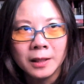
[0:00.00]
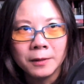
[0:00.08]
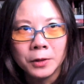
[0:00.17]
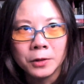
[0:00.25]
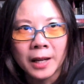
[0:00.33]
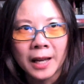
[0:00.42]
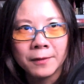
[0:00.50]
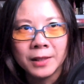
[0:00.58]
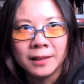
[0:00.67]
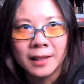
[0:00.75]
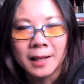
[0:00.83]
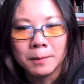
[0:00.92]
if you're
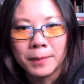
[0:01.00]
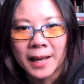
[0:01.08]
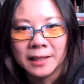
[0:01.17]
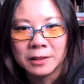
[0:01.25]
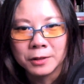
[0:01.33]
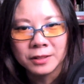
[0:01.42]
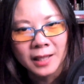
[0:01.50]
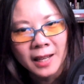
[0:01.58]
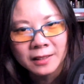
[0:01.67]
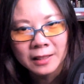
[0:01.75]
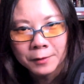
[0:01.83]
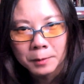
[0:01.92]
having that banter, it's
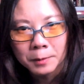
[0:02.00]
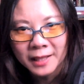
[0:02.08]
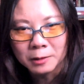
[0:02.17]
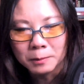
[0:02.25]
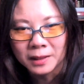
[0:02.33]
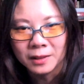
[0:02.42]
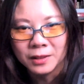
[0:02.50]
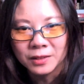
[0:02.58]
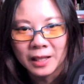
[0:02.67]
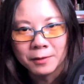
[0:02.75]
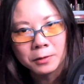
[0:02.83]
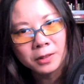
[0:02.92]
hard to have the banter
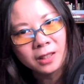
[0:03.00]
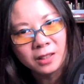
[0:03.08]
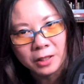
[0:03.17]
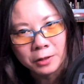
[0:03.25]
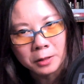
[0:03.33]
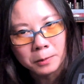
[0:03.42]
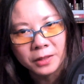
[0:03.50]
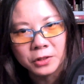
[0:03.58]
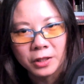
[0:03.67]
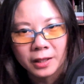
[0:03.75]
because everyone can hear you at once.